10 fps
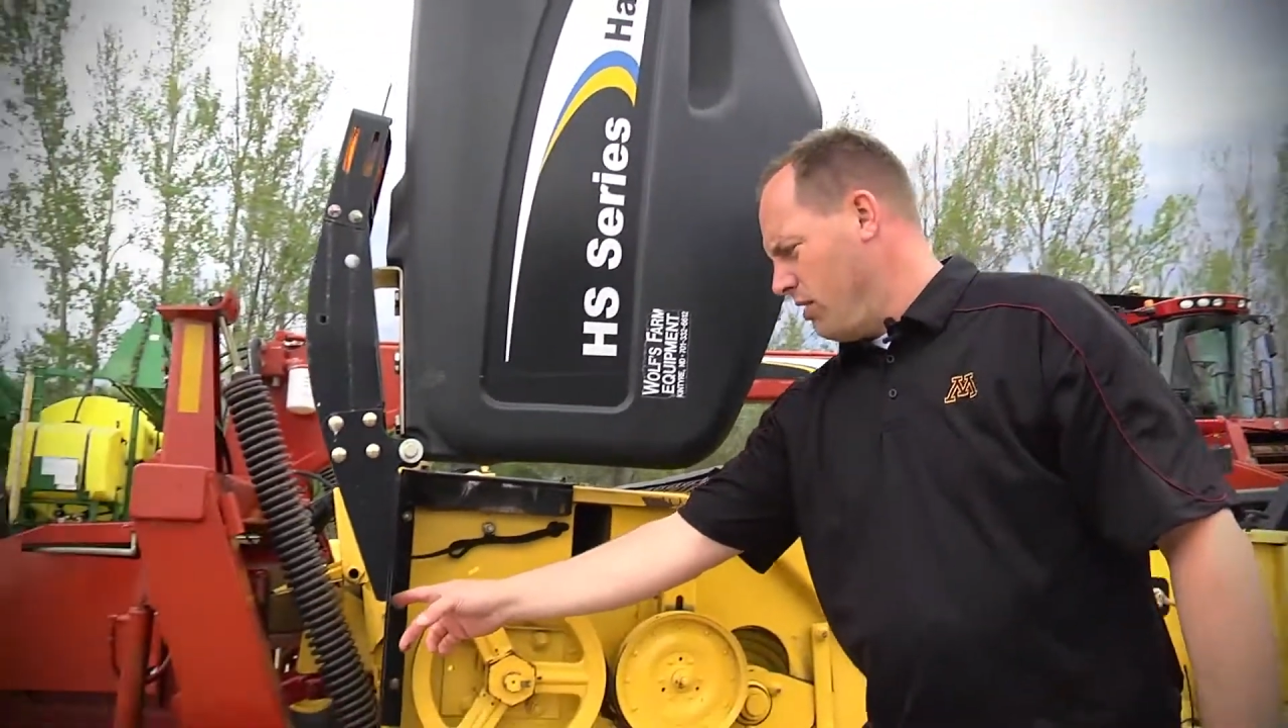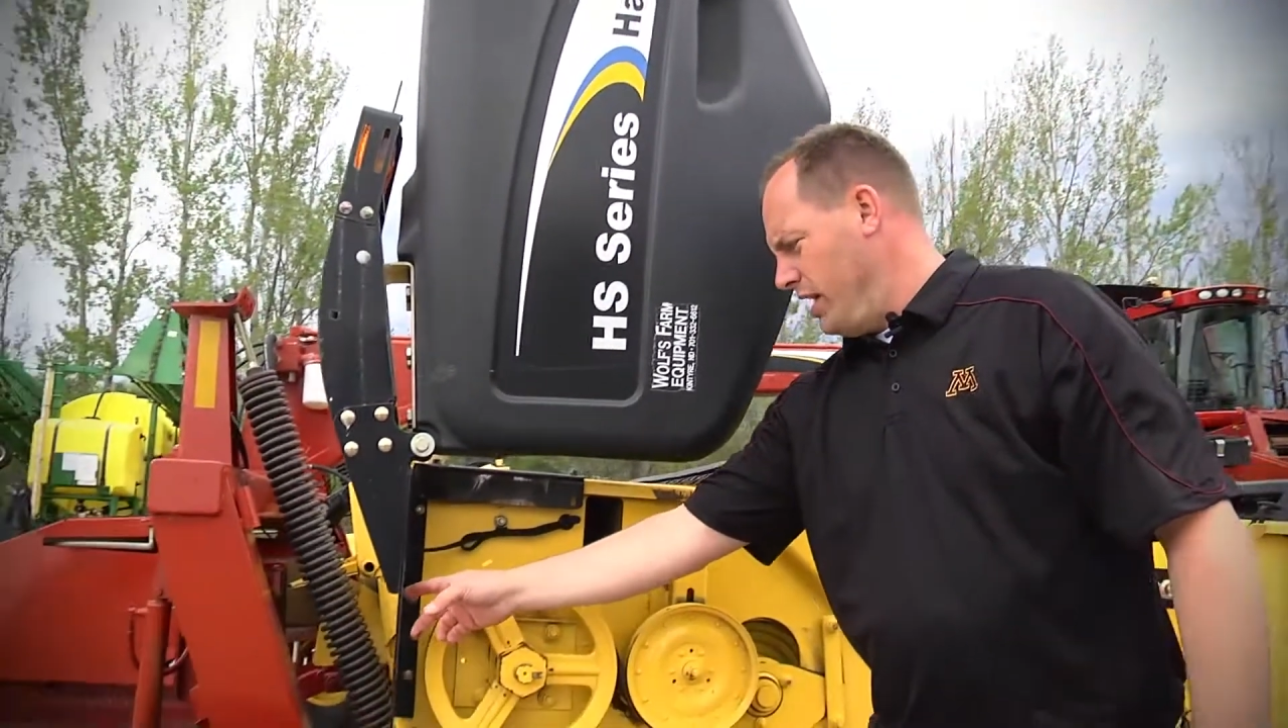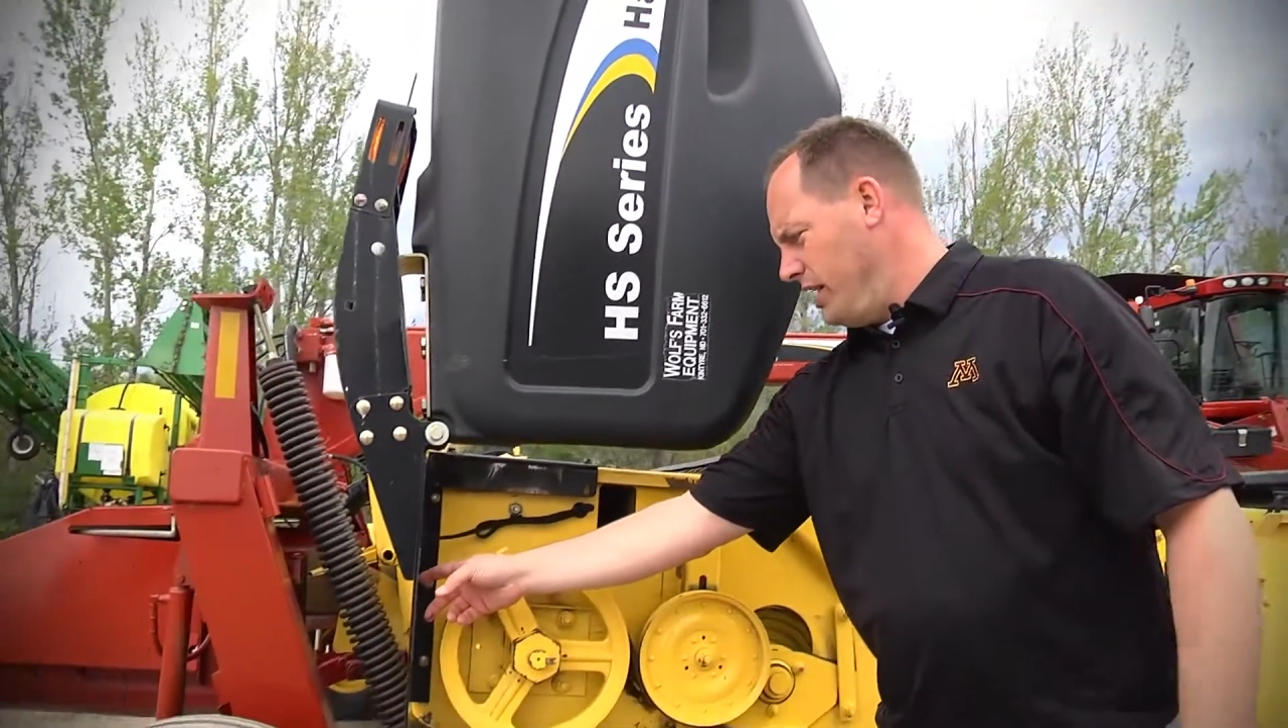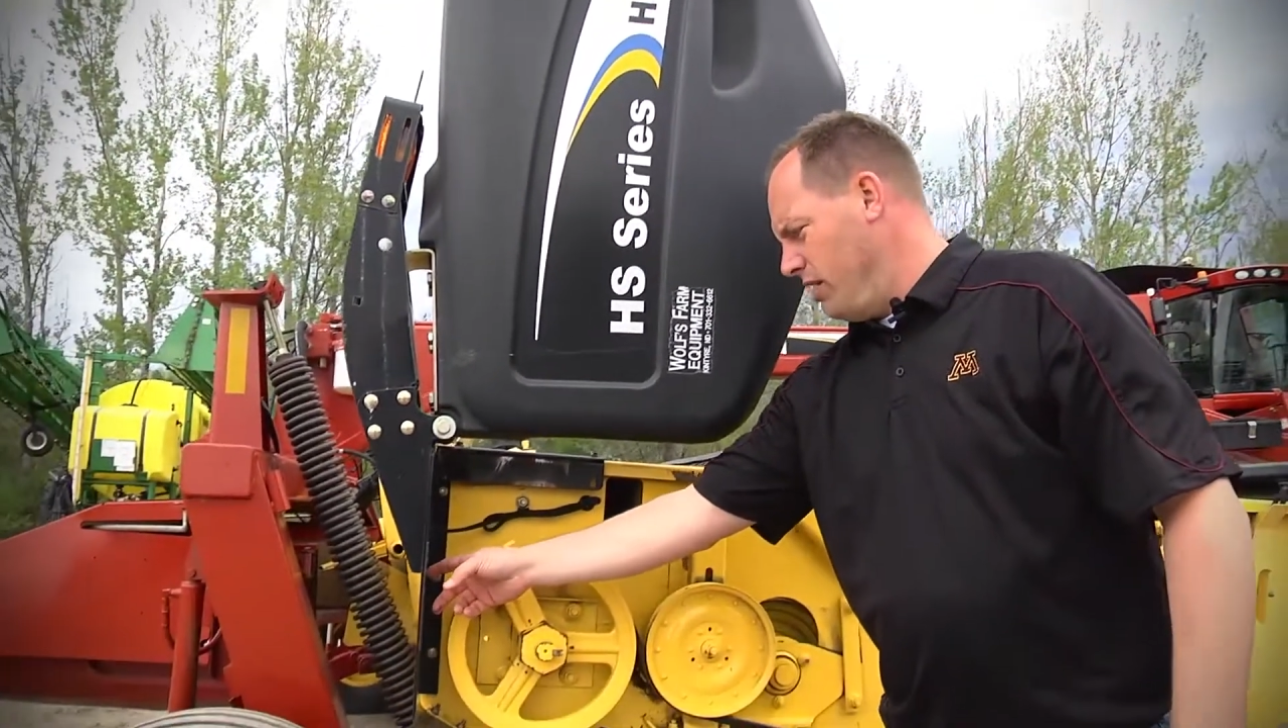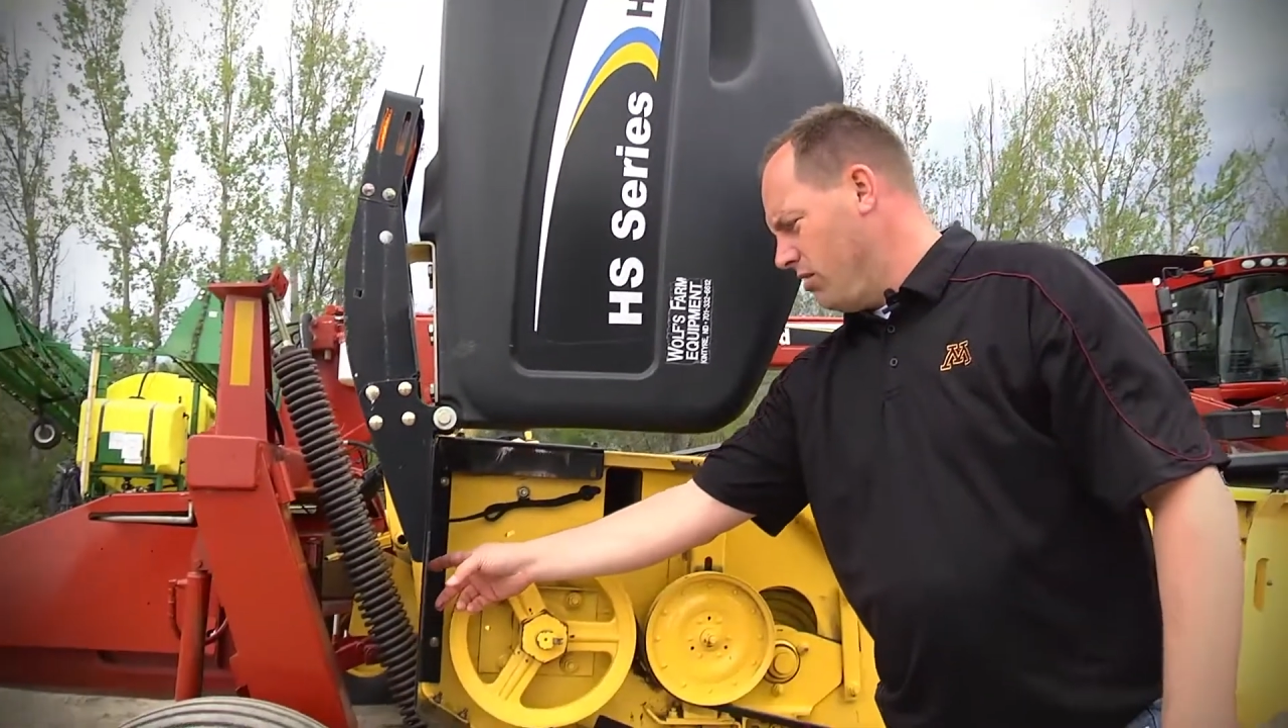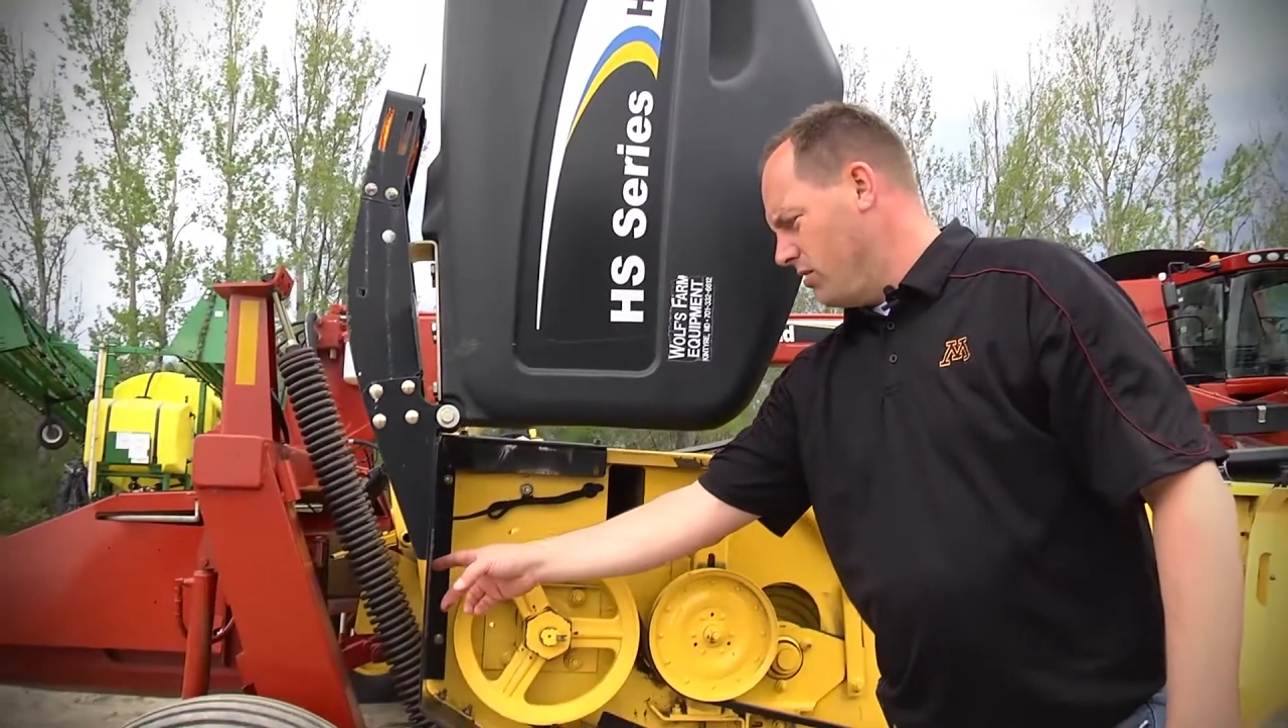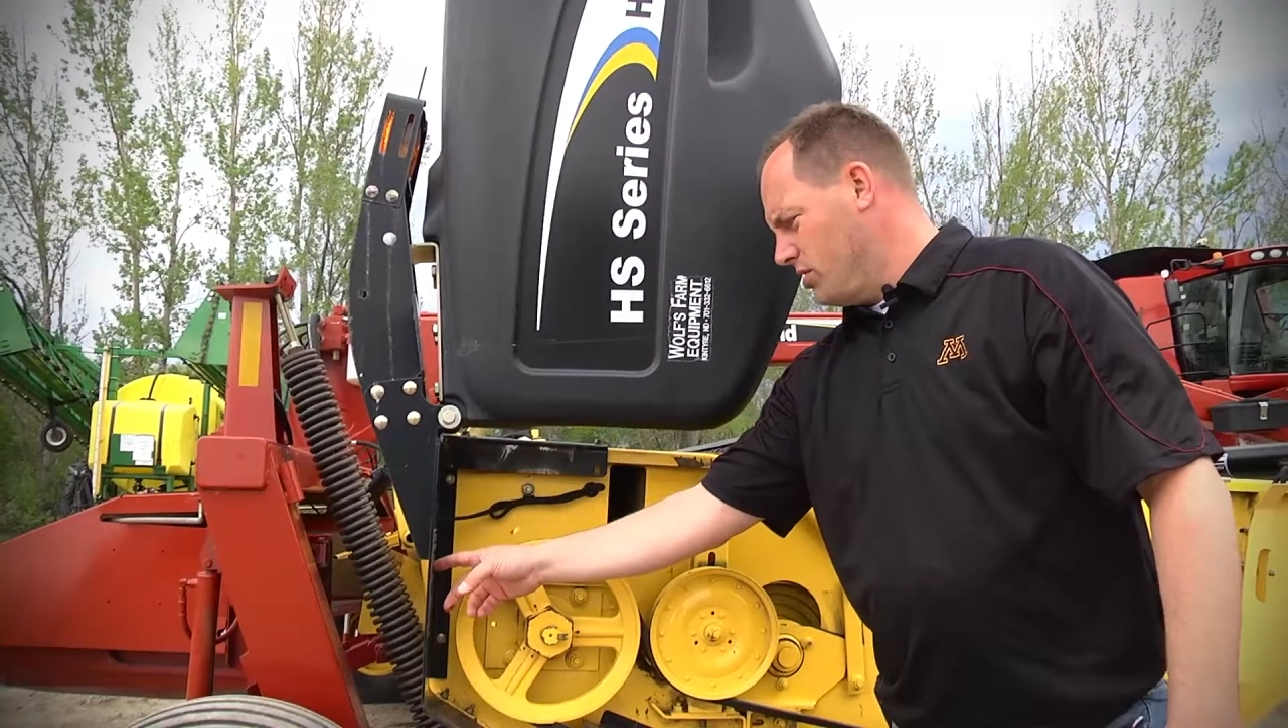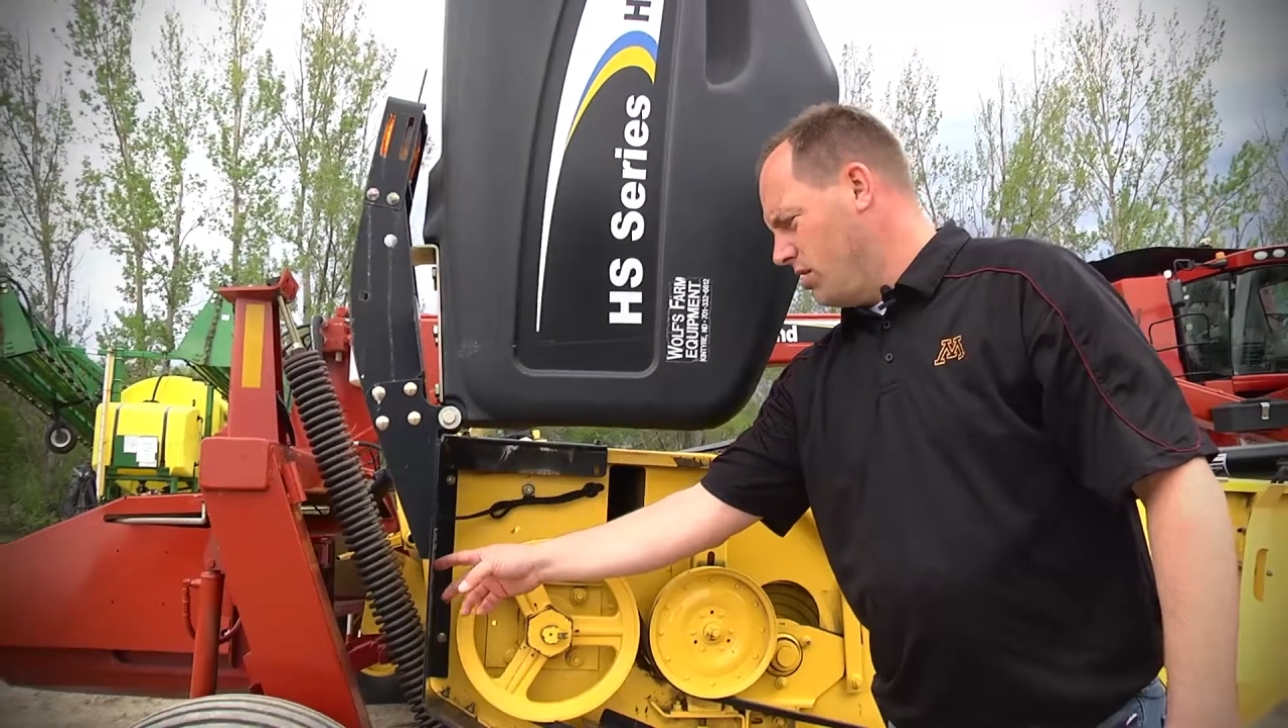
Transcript: right here